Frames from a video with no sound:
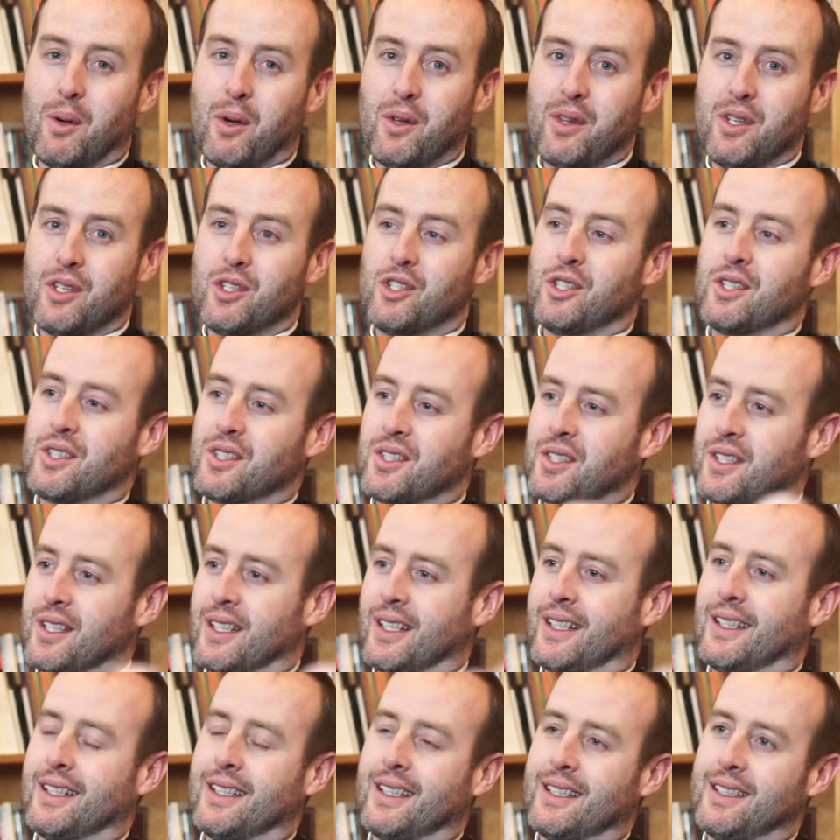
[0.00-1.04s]
more than just
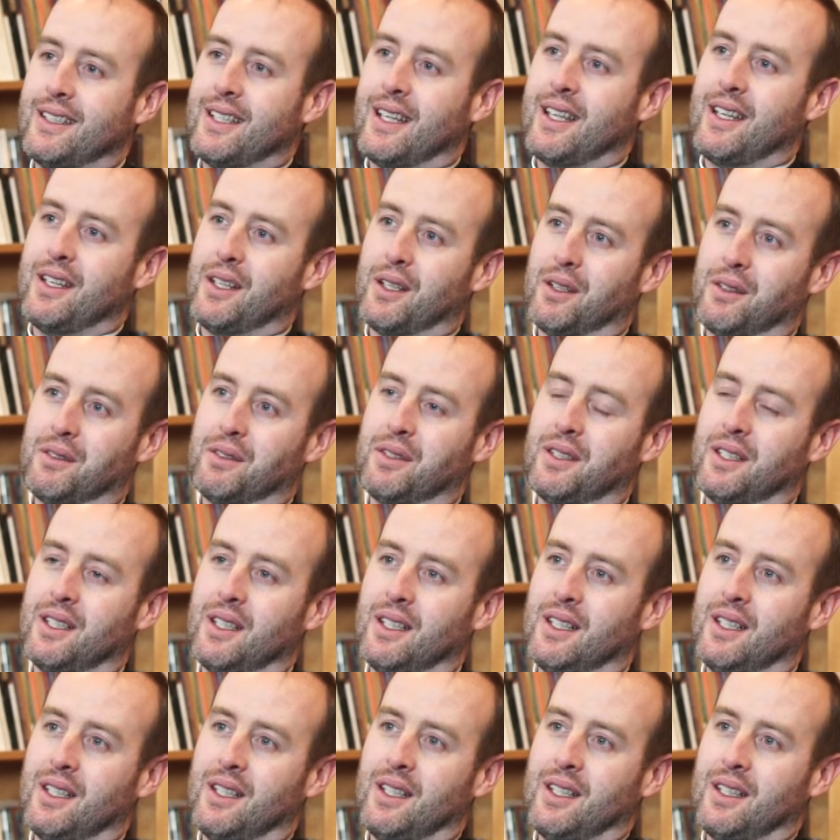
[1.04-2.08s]
a day of
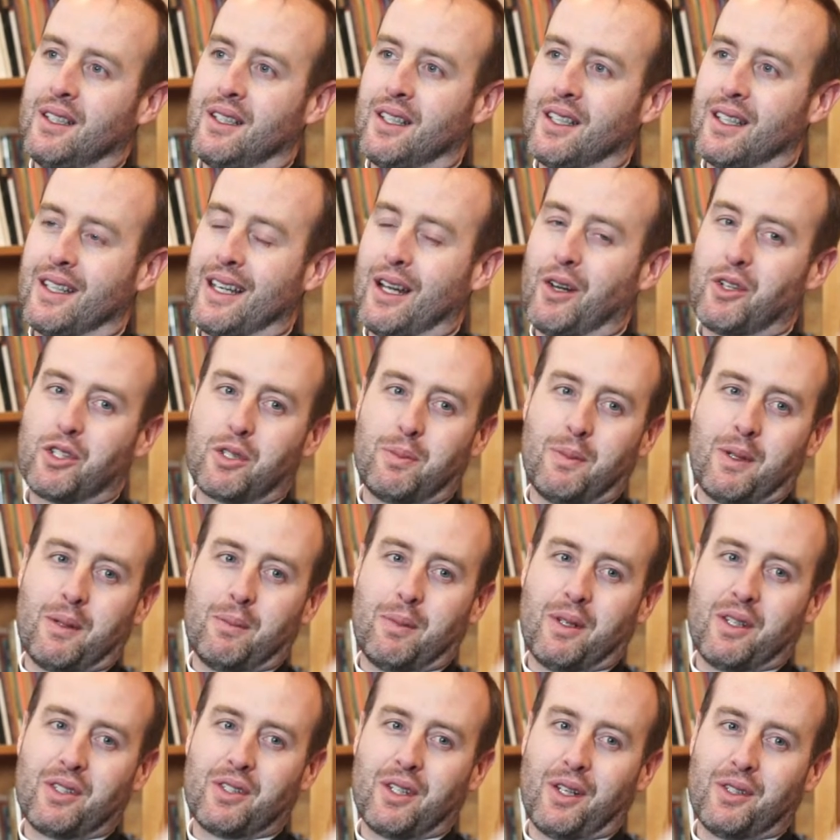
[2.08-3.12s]
the
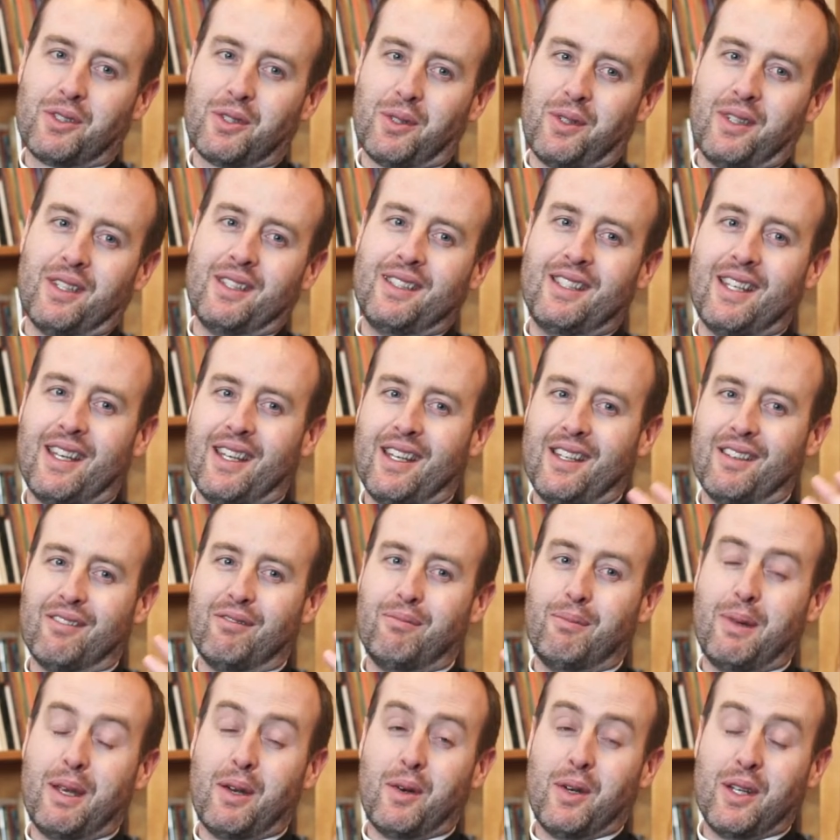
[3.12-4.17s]
announcement, but it's also the day
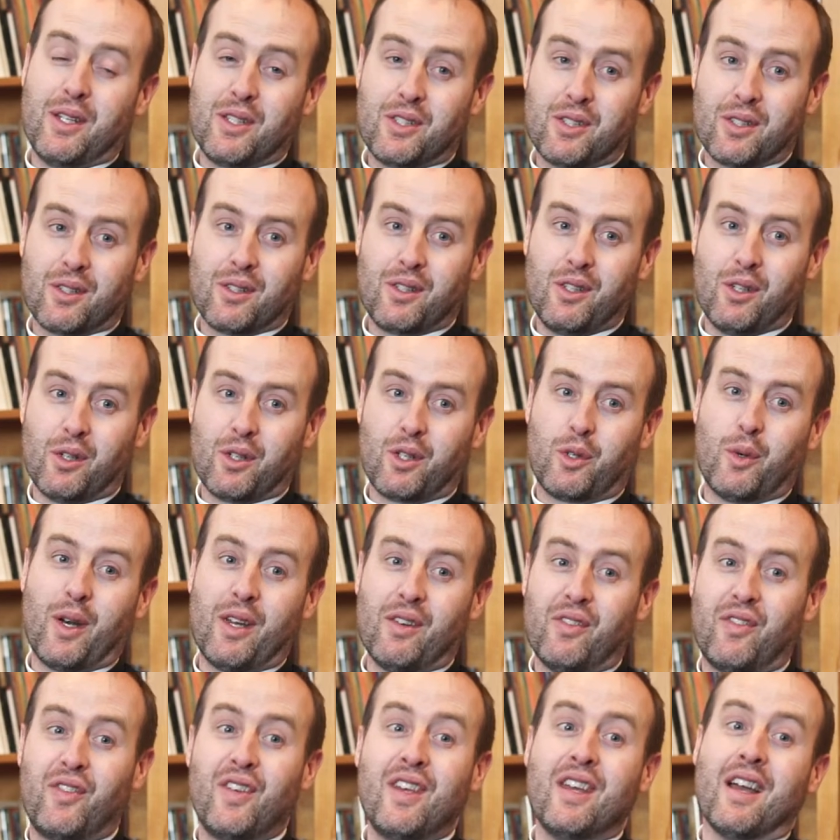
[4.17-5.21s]
of Mary's, you know,
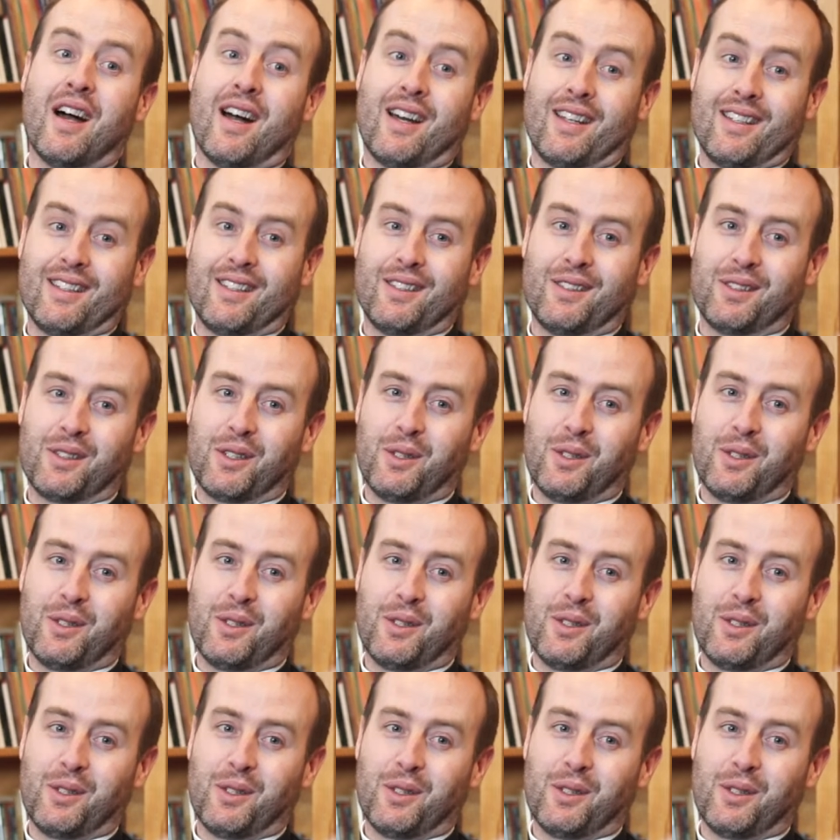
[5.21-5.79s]
great fiat, her